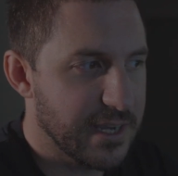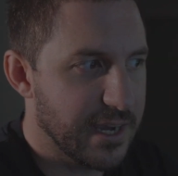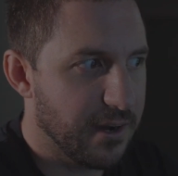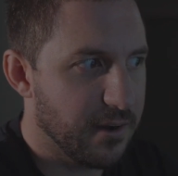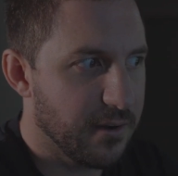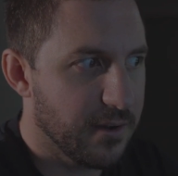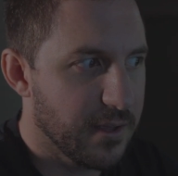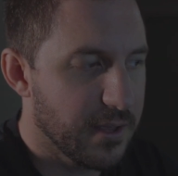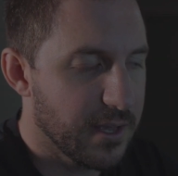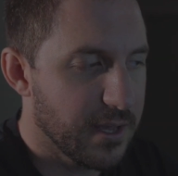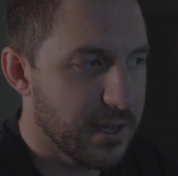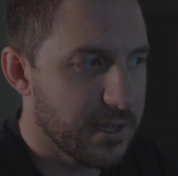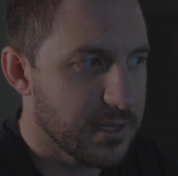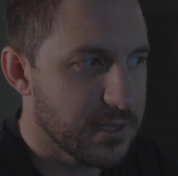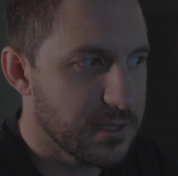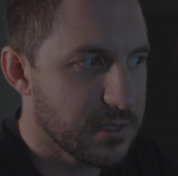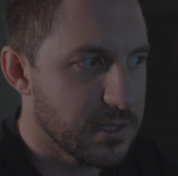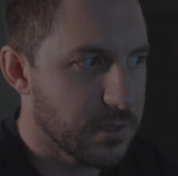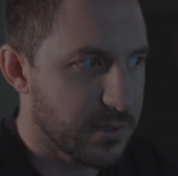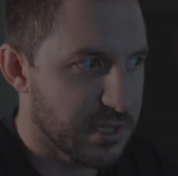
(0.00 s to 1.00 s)
Now,
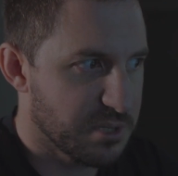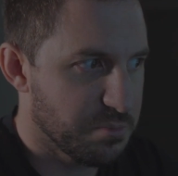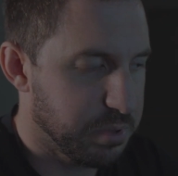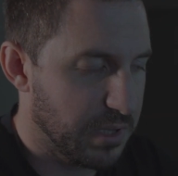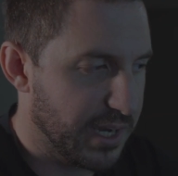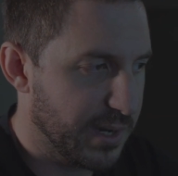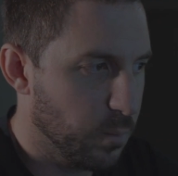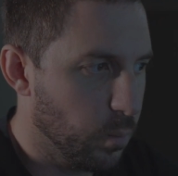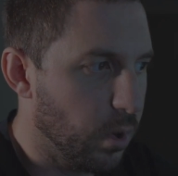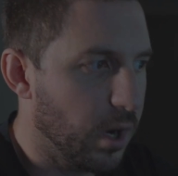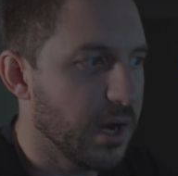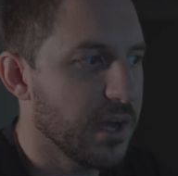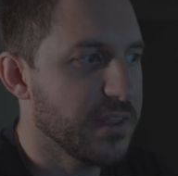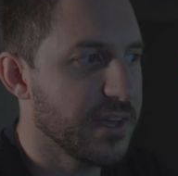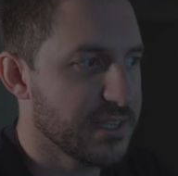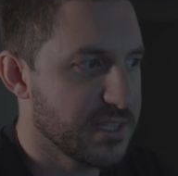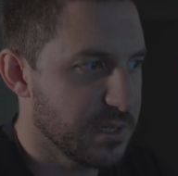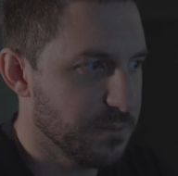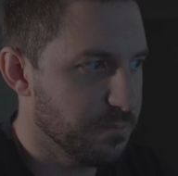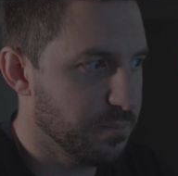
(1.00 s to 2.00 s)
to explain why
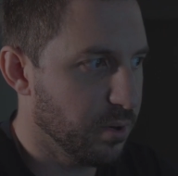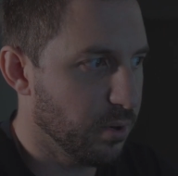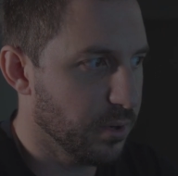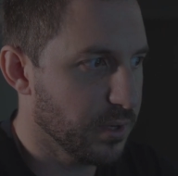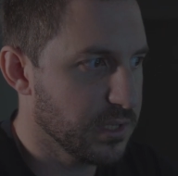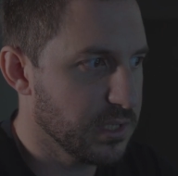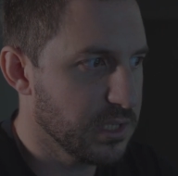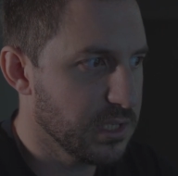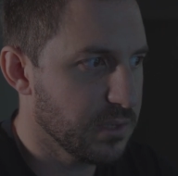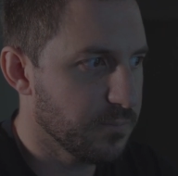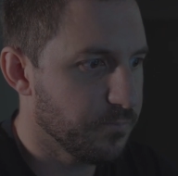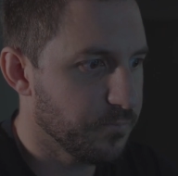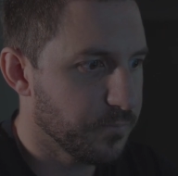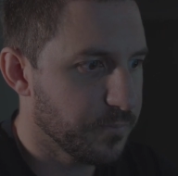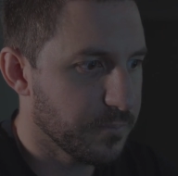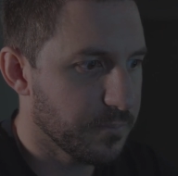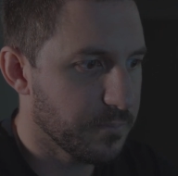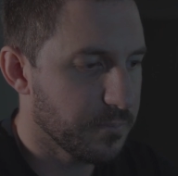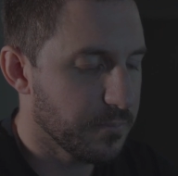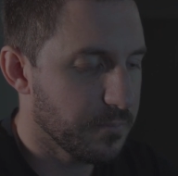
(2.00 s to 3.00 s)
that's important,
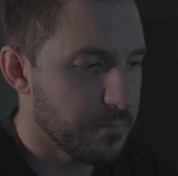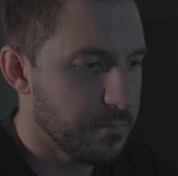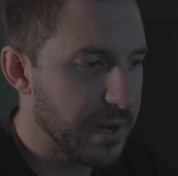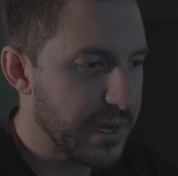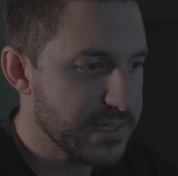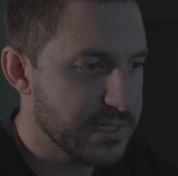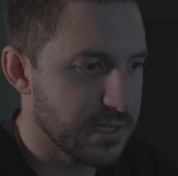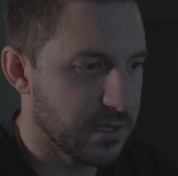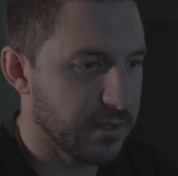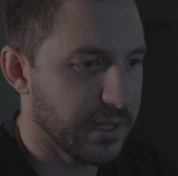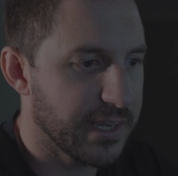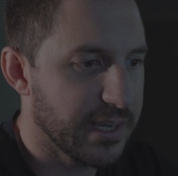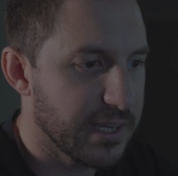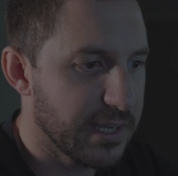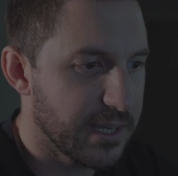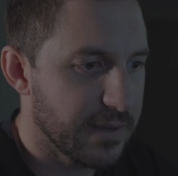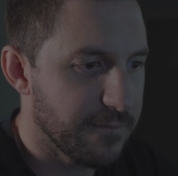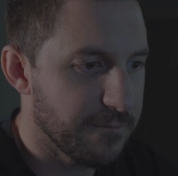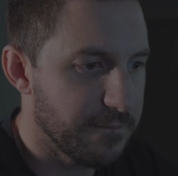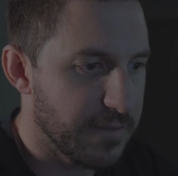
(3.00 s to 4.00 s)

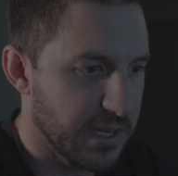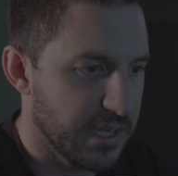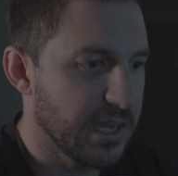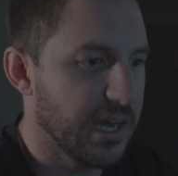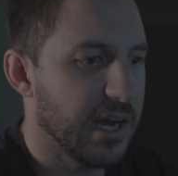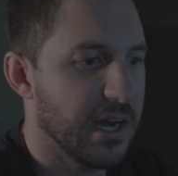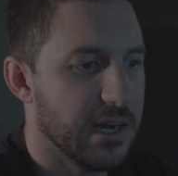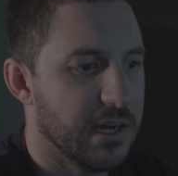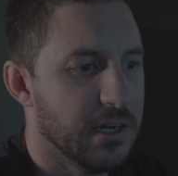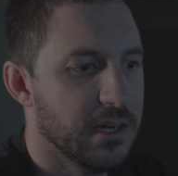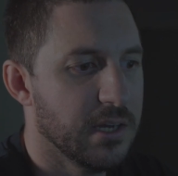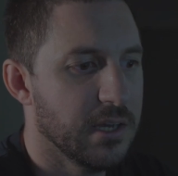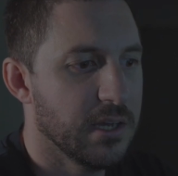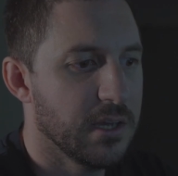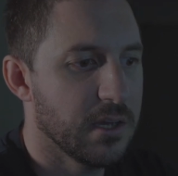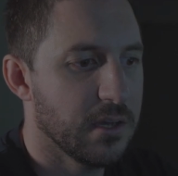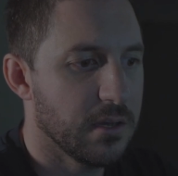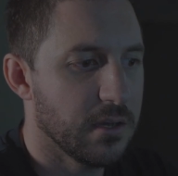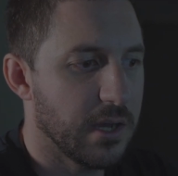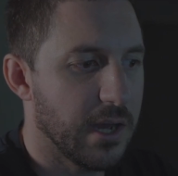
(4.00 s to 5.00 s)
basically VR,
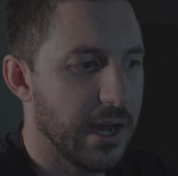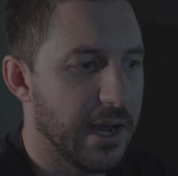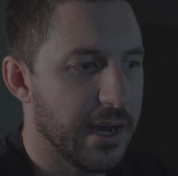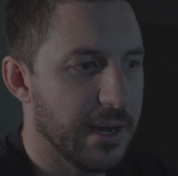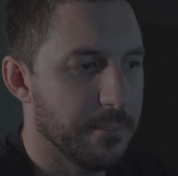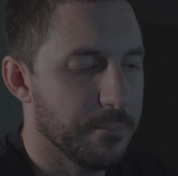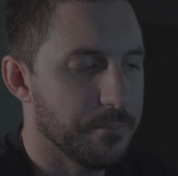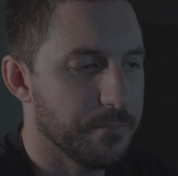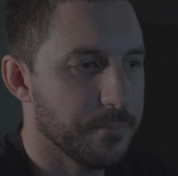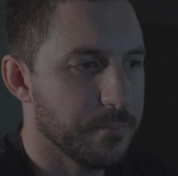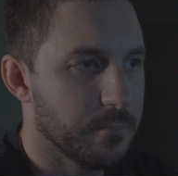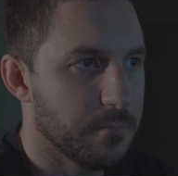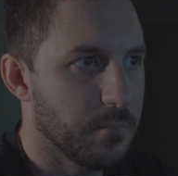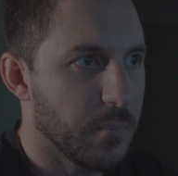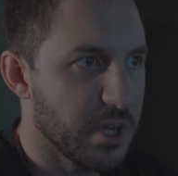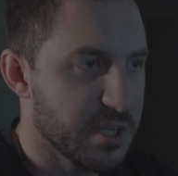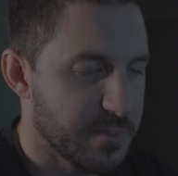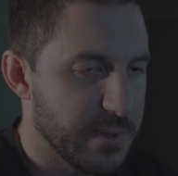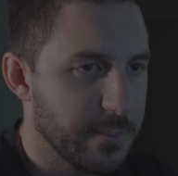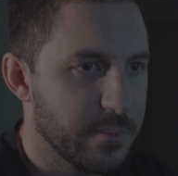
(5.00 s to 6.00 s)

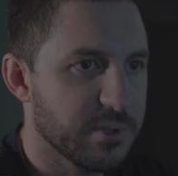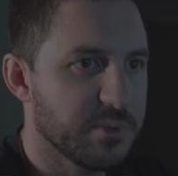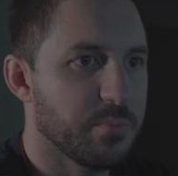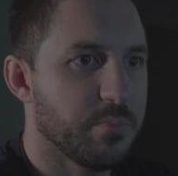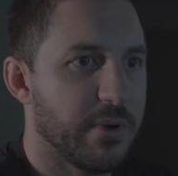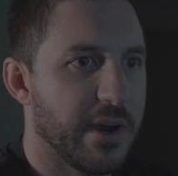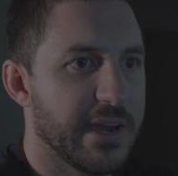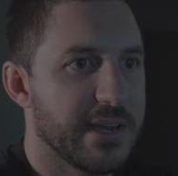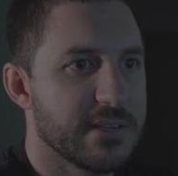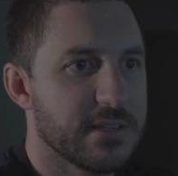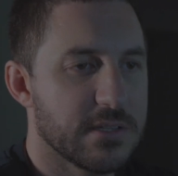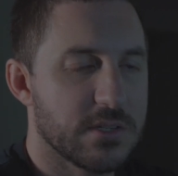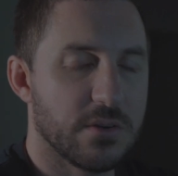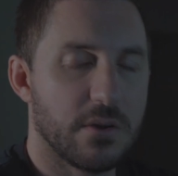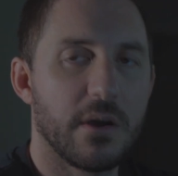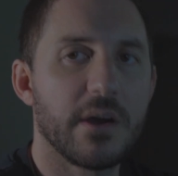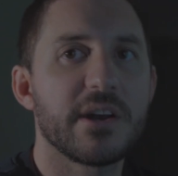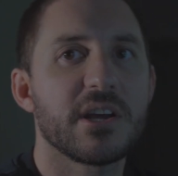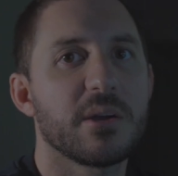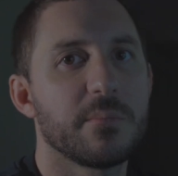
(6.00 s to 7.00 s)
most people's brains are
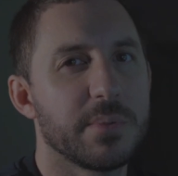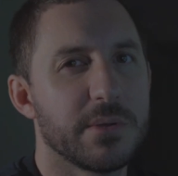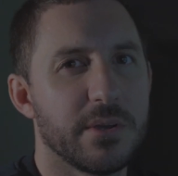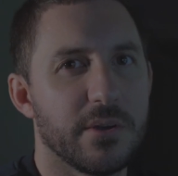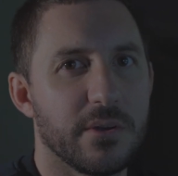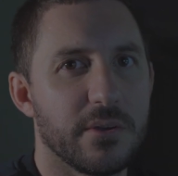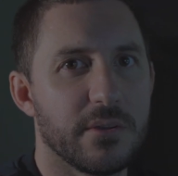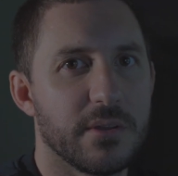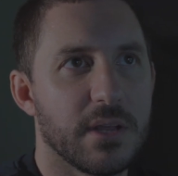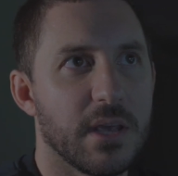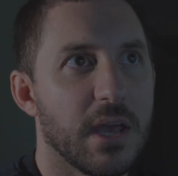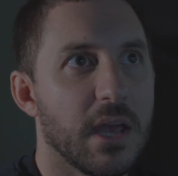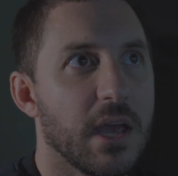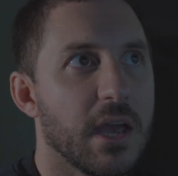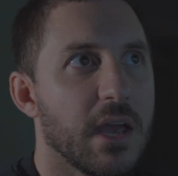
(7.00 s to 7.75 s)
trying to compute